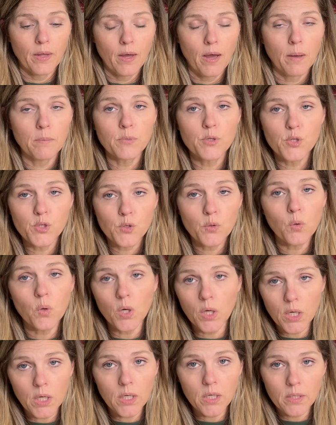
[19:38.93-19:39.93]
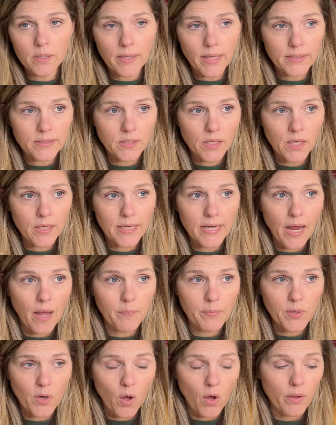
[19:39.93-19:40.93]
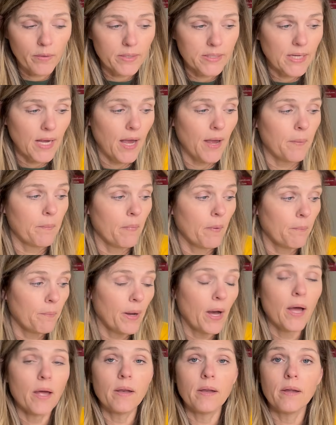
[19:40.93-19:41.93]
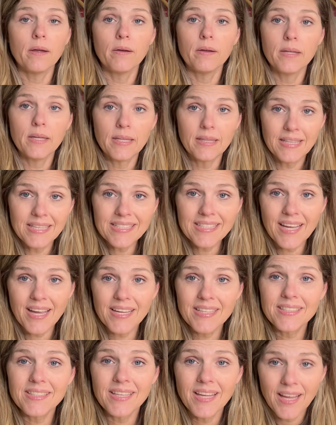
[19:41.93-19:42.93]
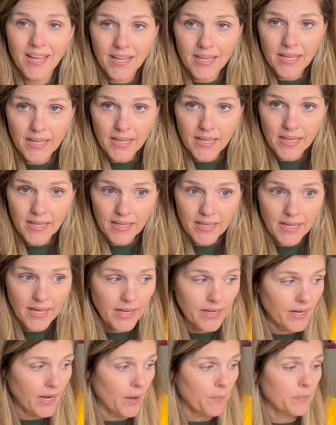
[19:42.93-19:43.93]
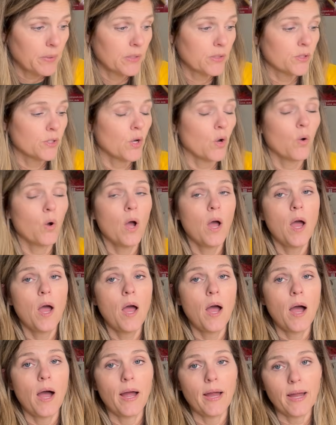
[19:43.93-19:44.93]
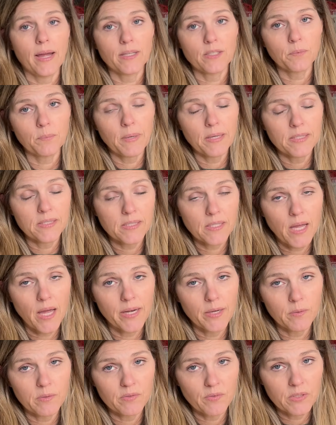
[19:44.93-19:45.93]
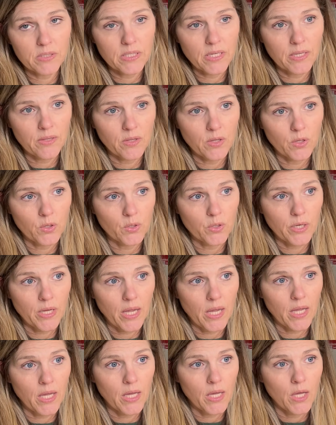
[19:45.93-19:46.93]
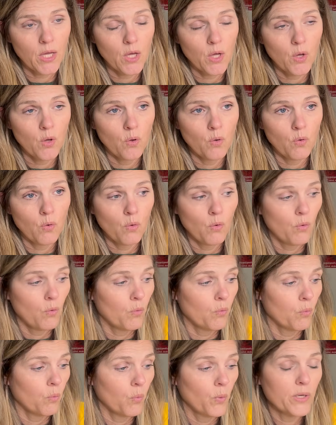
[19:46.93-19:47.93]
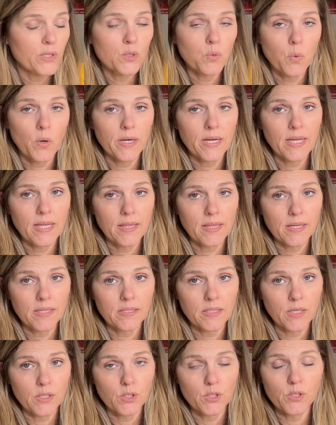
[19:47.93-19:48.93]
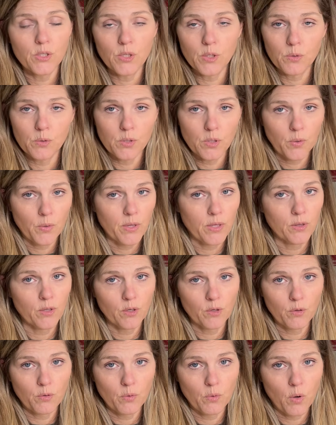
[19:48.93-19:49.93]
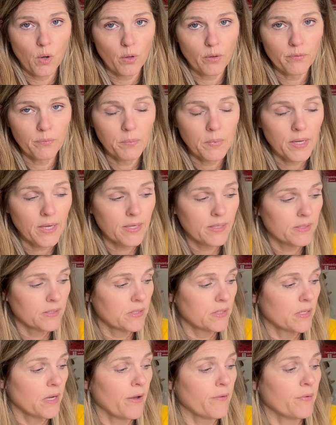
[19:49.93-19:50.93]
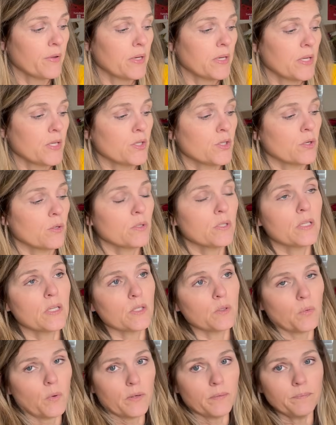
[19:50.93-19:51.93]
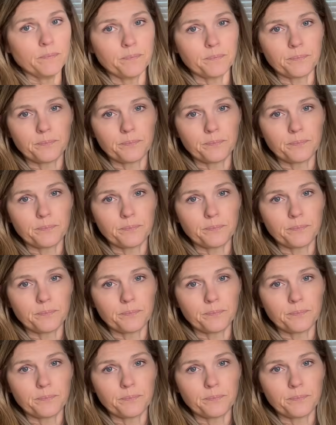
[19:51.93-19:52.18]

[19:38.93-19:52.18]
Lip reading: I'm sure that's not going to happen all the time, but in this case, it can happen. So I asked my son, he was visiting the other day, which one he thinks I should do. So he looked through all of my stuff and he chose this one.